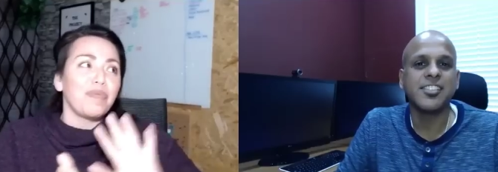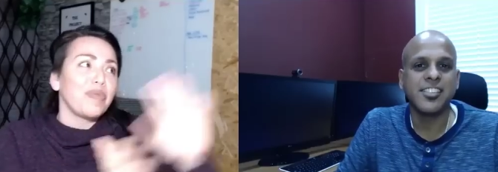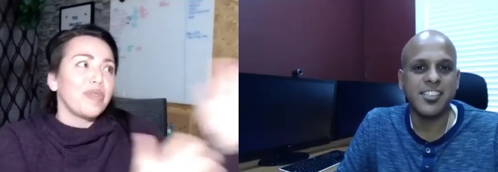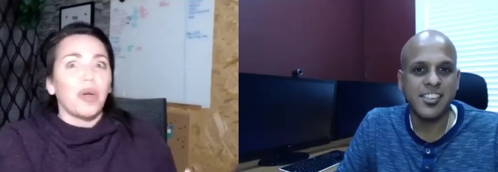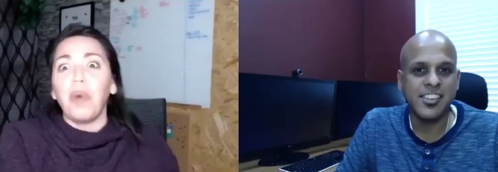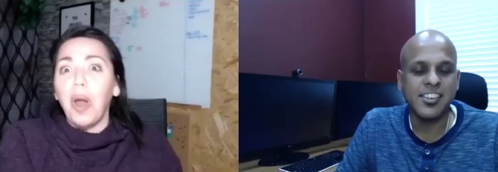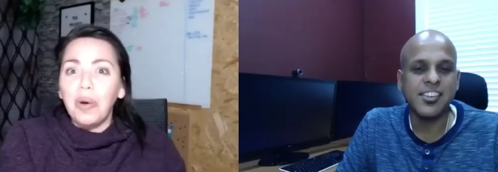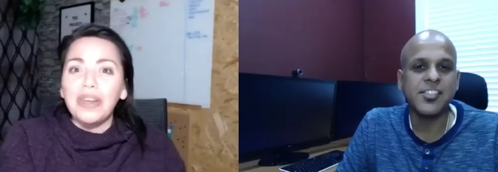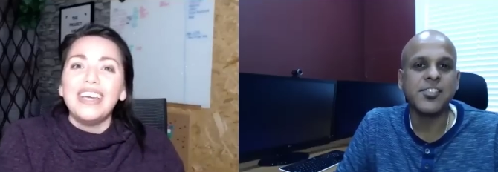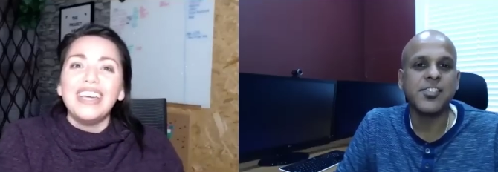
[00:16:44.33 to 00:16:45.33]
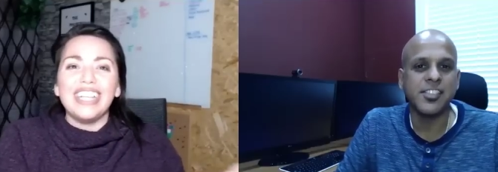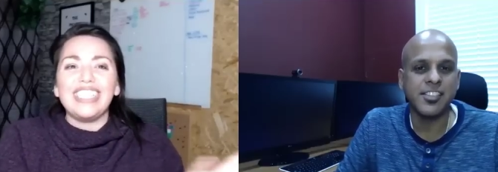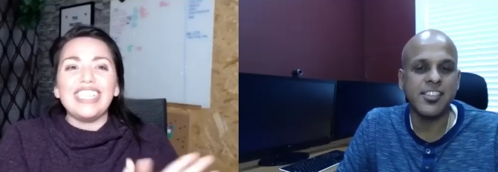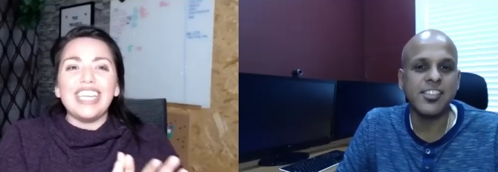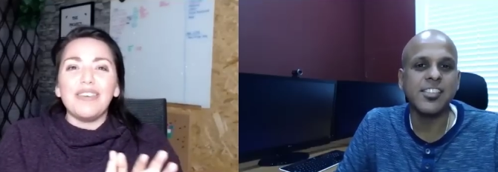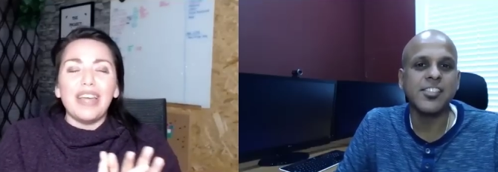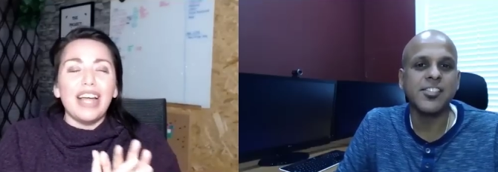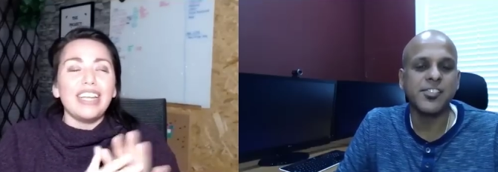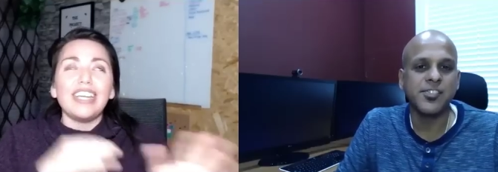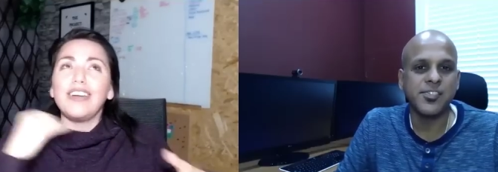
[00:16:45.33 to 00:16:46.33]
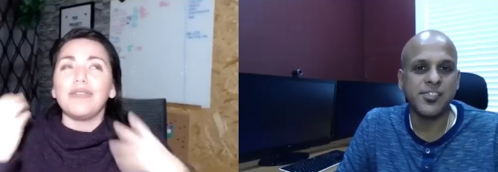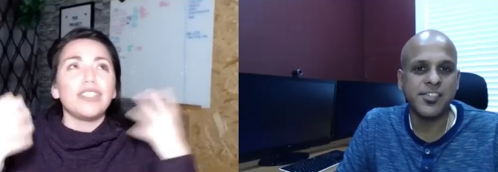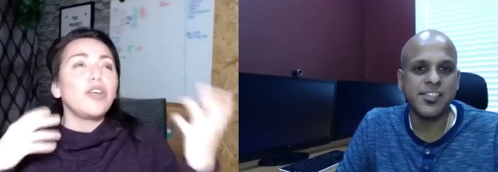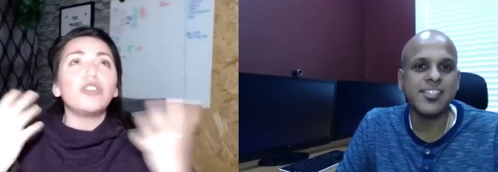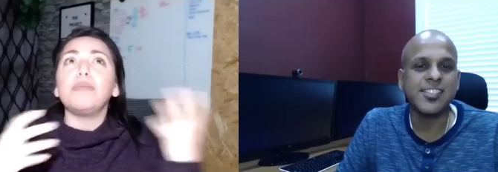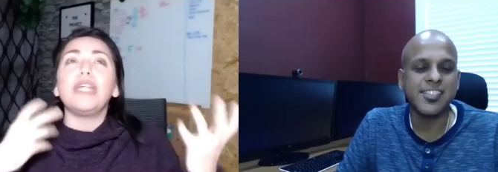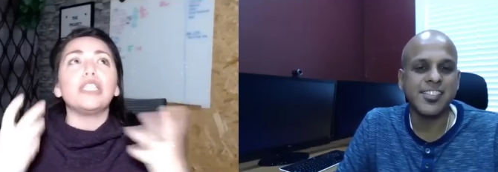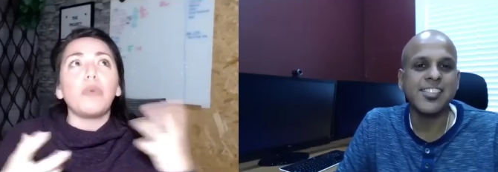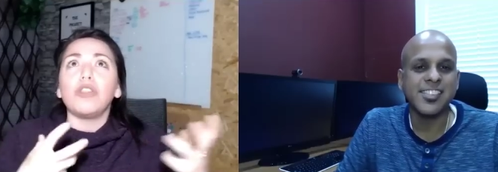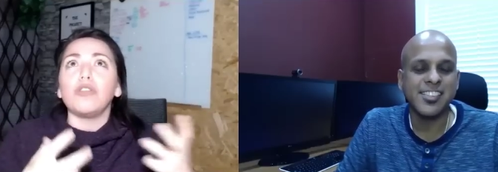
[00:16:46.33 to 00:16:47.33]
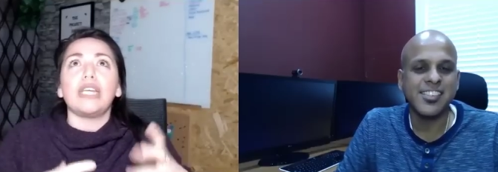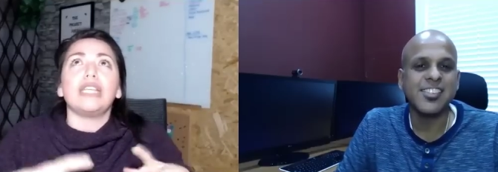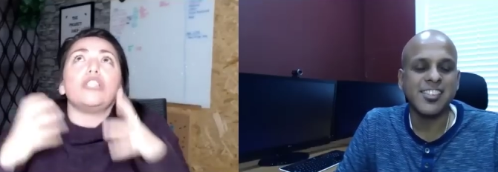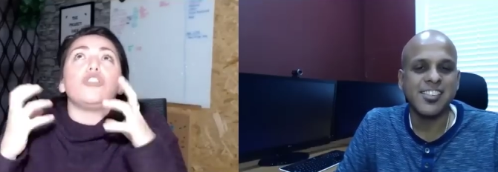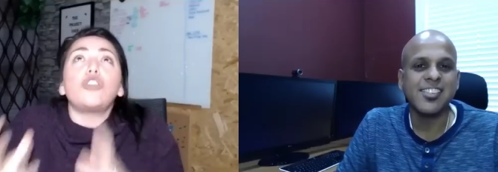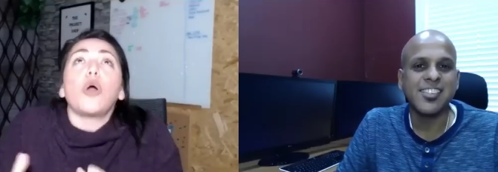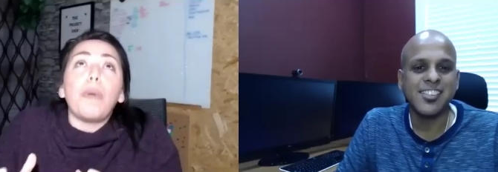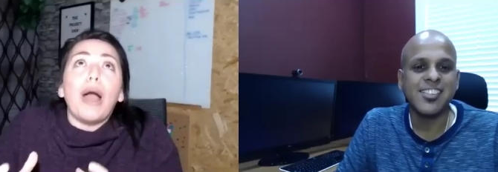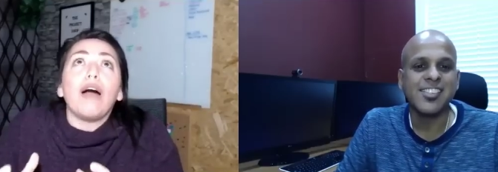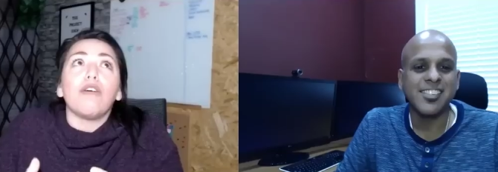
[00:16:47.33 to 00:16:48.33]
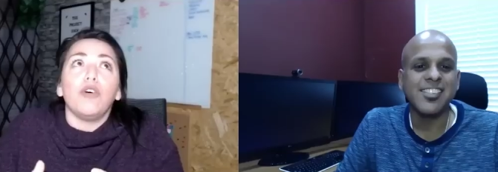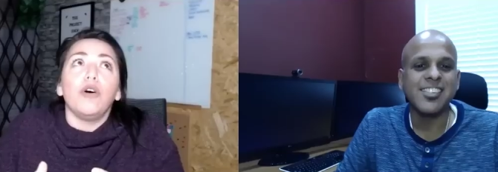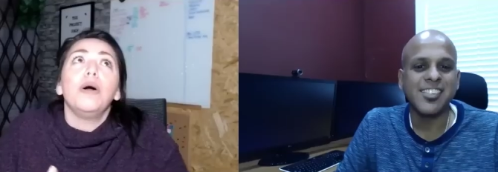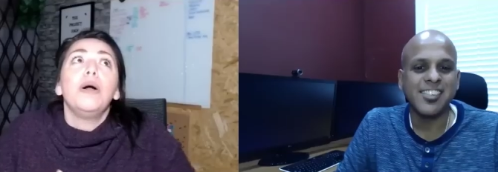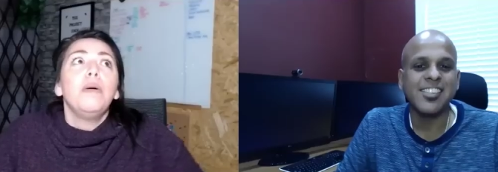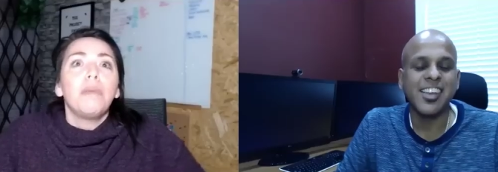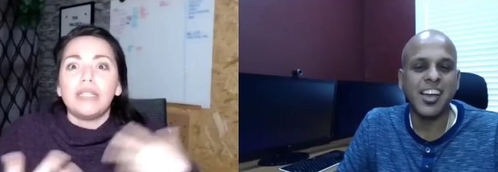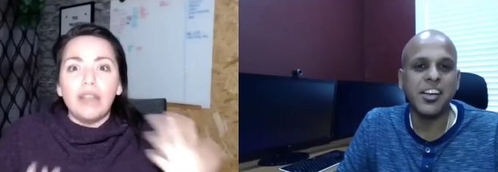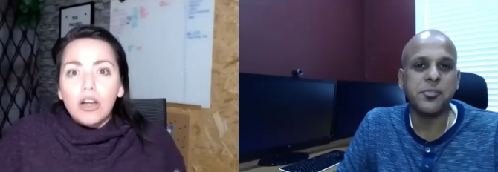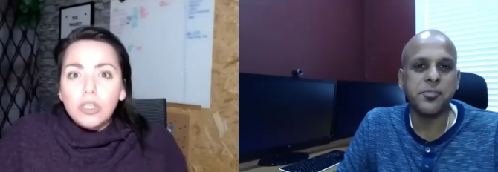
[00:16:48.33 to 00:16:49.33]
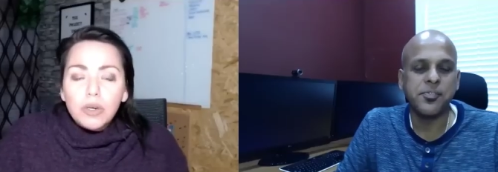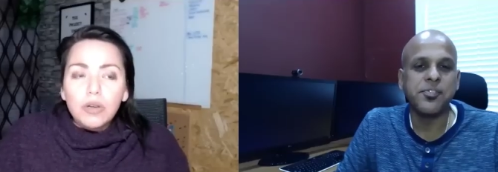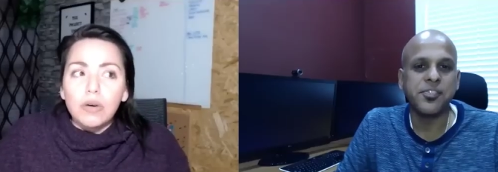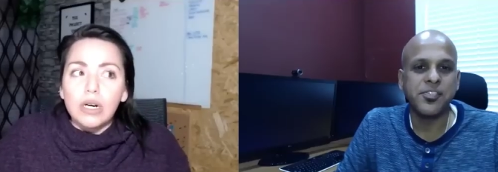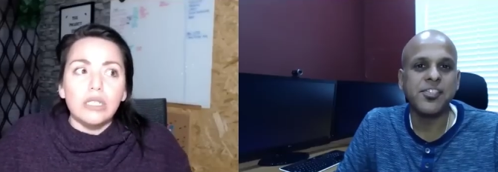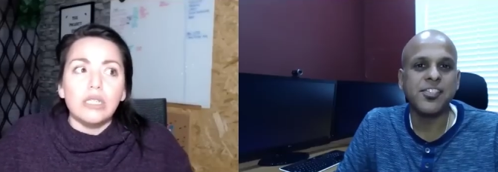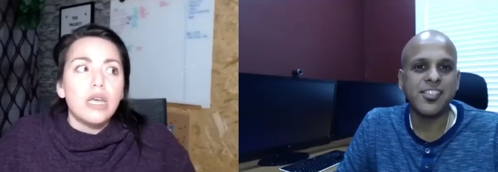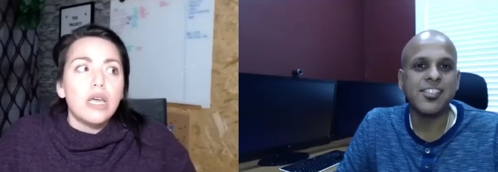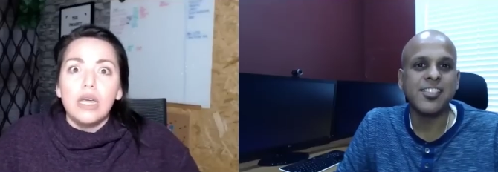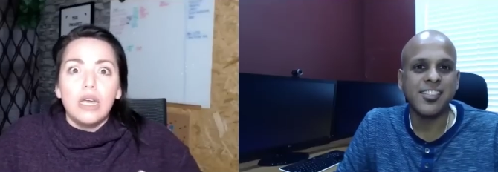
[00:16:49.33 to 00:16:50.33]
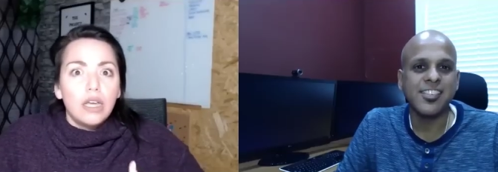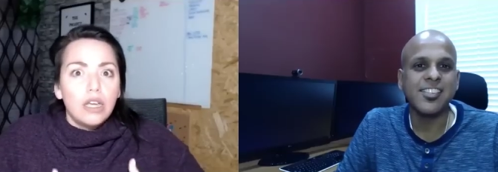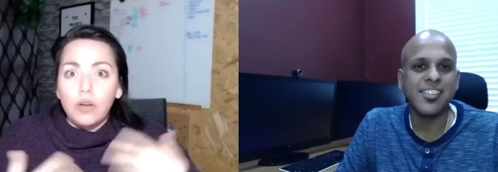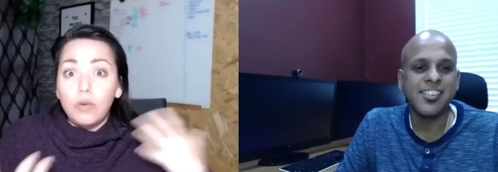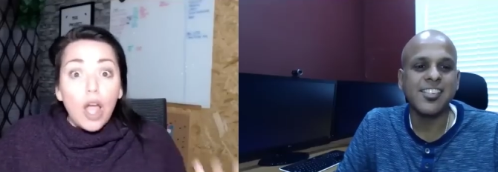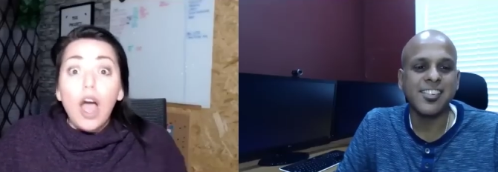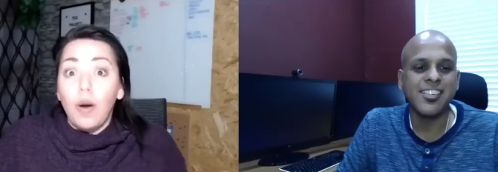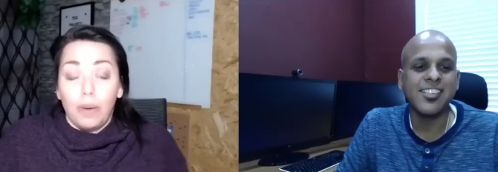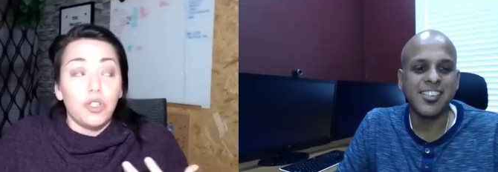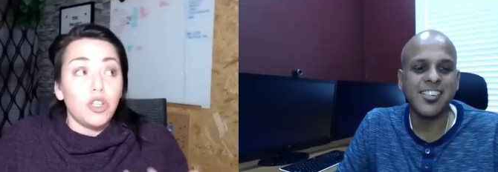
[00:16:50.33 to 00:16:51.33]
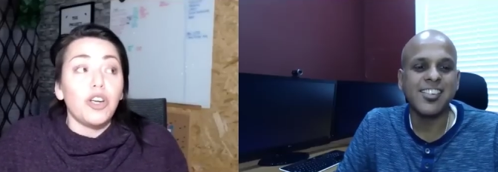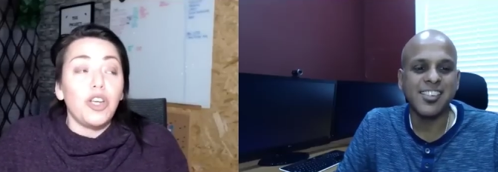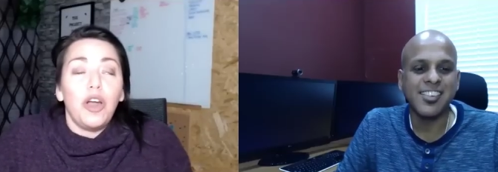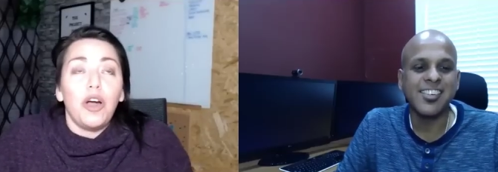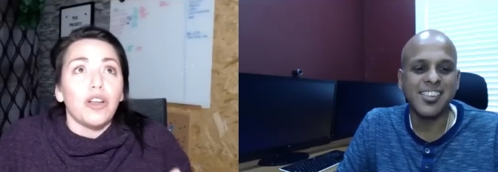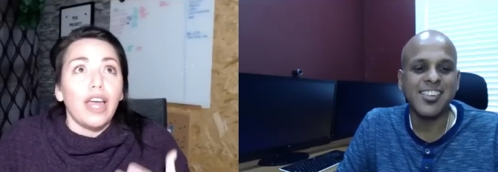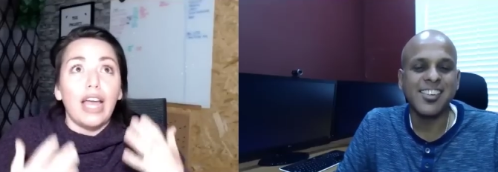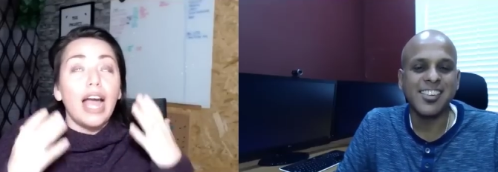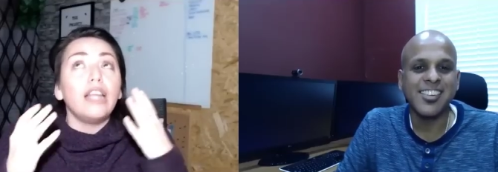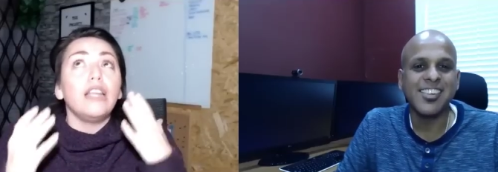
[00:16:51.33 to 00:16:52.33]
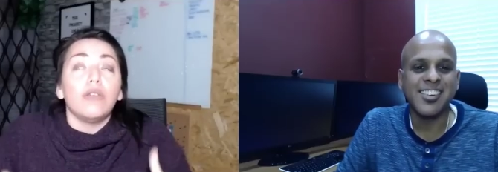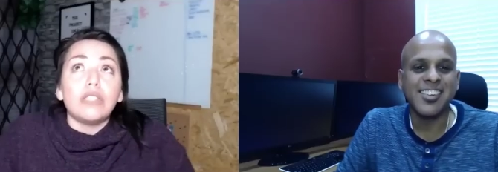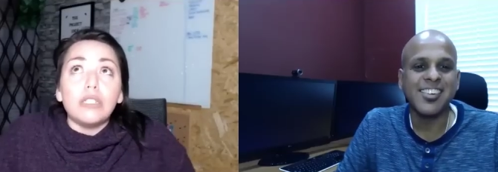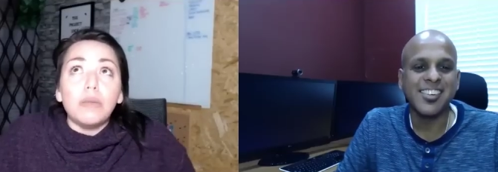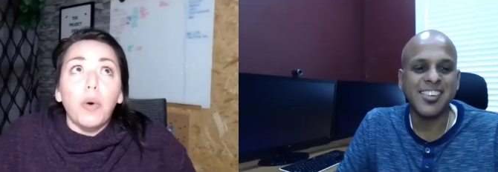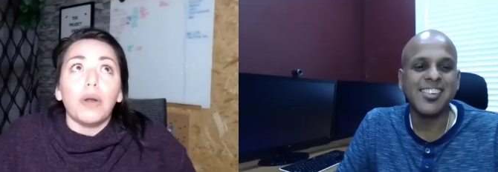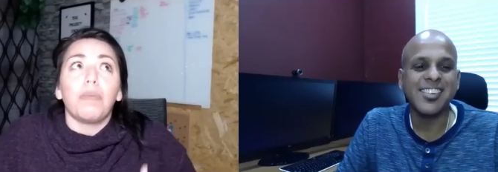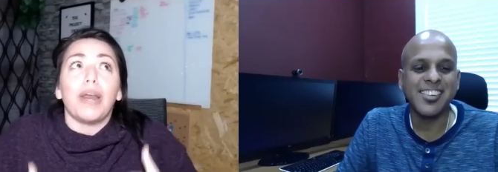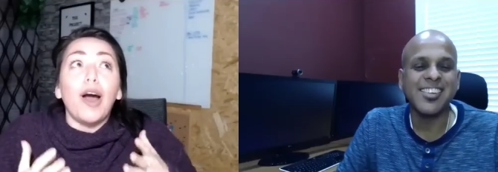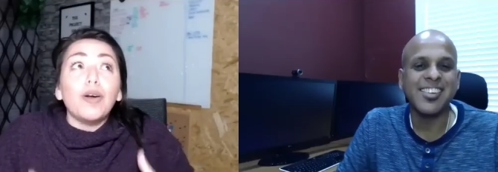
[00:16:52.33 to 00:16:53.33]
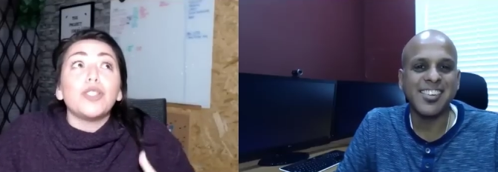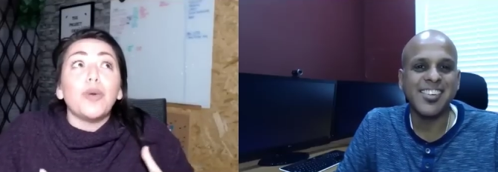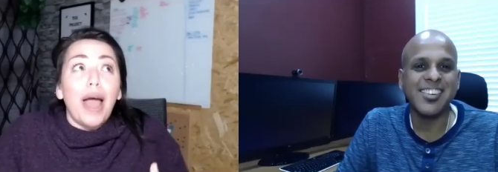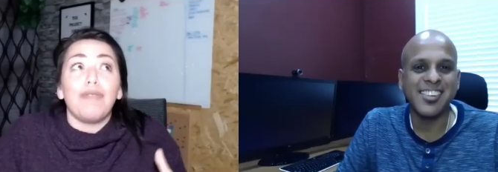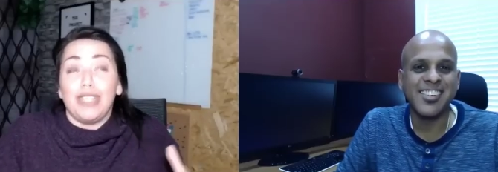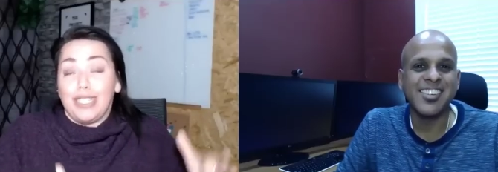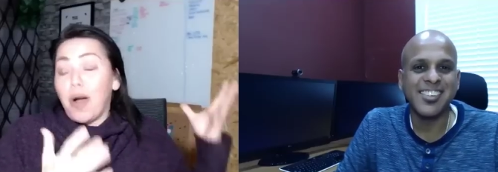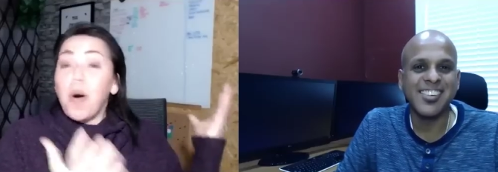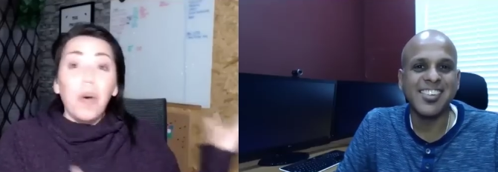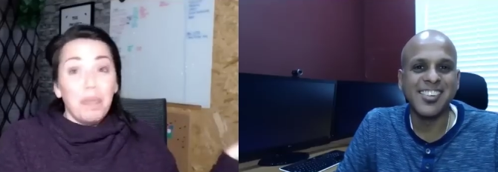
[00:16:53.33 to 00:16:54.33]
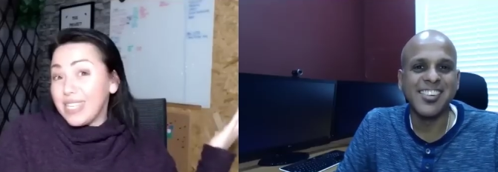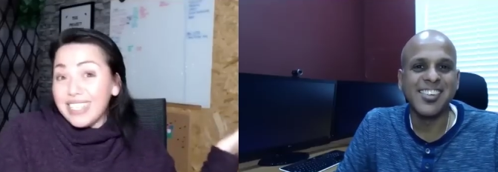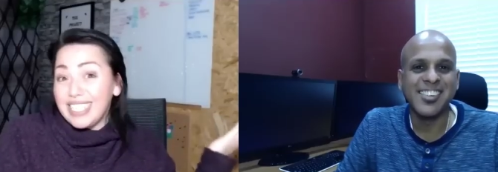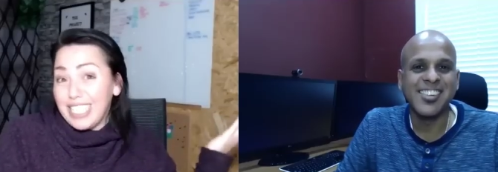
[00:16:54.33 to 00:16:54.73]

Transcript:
Speaker 1: the road. It's easy to get, you know, social media is one of those things that's so powerful. But as entrepreneurs, you know, I'm sure you know, you're like, I know this is important, but I also have this whole business to